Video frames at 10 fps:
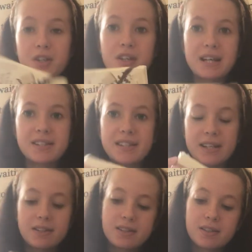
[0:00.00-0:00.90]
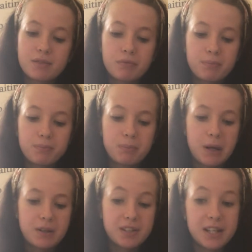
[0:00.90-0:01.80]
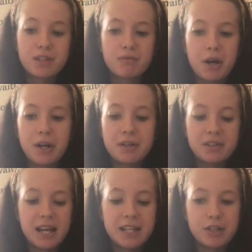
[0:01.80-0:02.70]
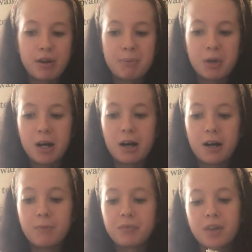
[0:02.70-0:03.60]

You get six rows, 80-gram bar,